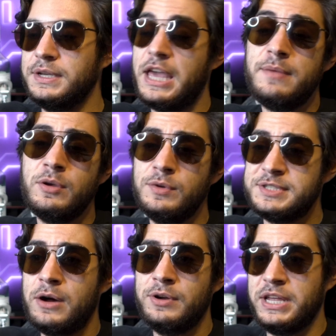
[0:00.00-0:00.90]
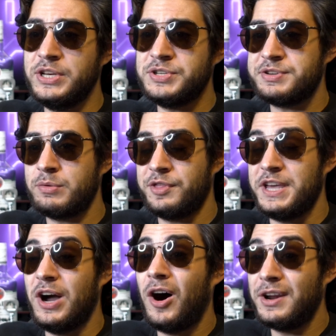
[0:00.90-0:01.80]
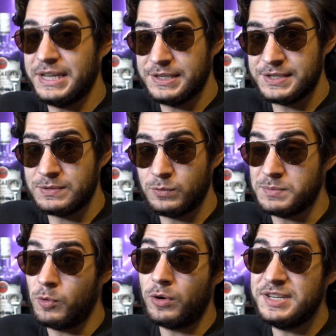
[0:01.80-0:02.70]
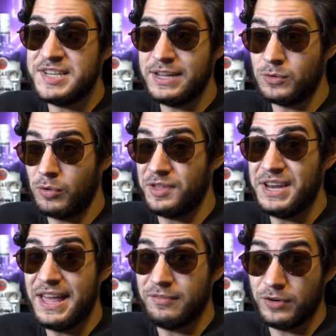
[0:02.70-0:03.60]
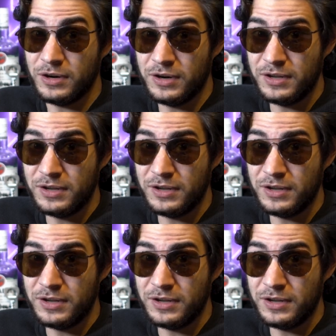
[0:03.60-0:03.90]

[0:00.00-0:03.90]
Gaming was now an industry where the audience was more integral than ever.